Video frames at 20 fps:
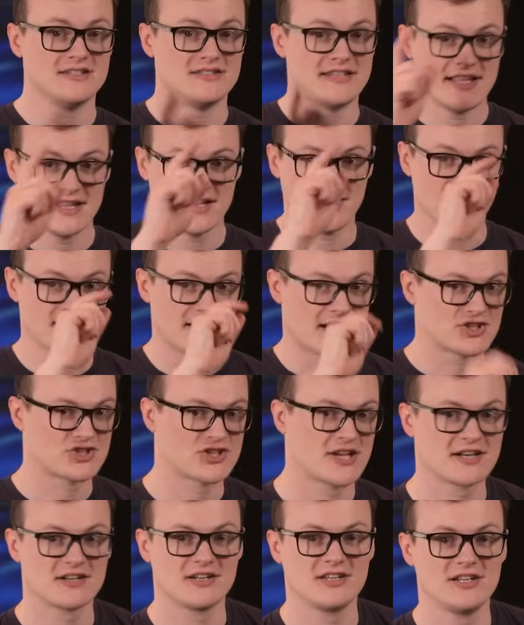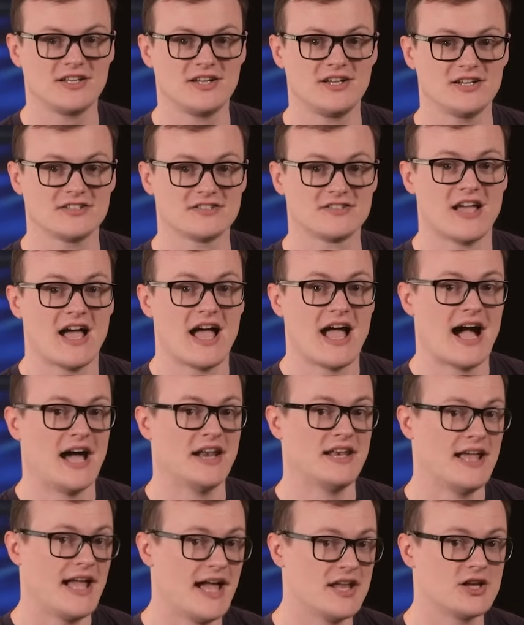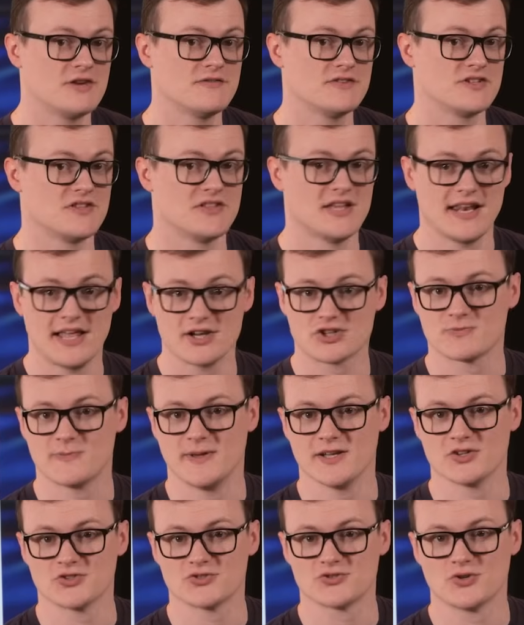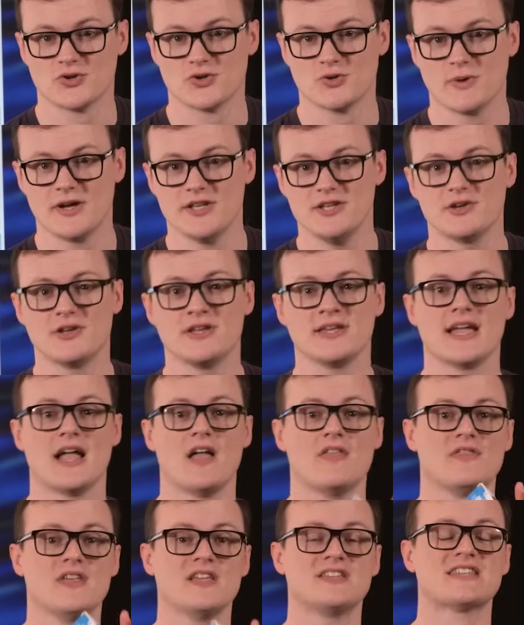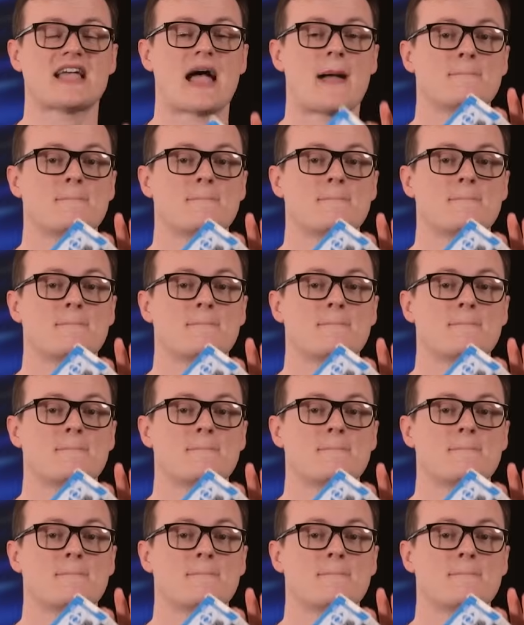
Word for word: ding that channel alert, and head over to the Electromaker store where you can get this